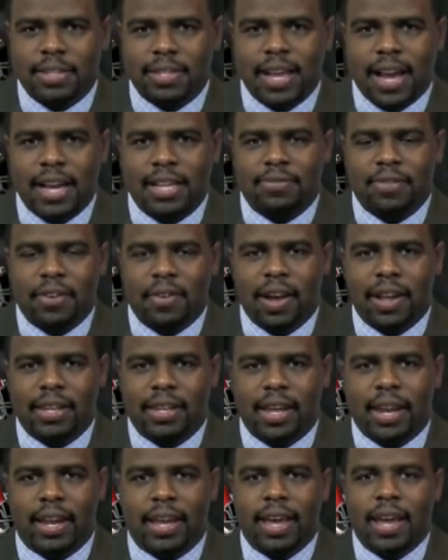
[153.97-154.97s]
This guy is very
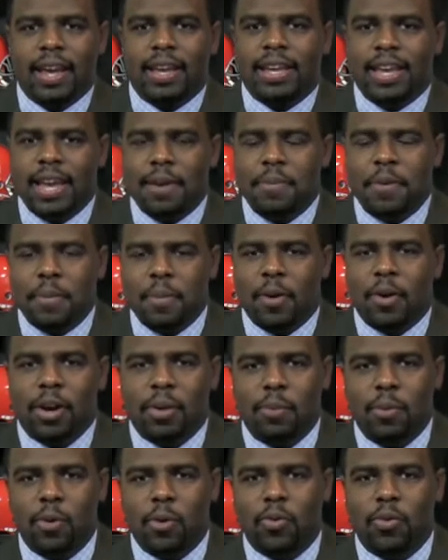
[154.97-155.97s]
athletic. Keep him on
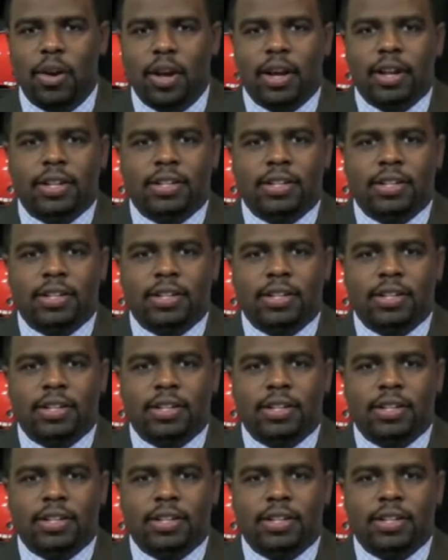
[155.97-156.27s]
the move.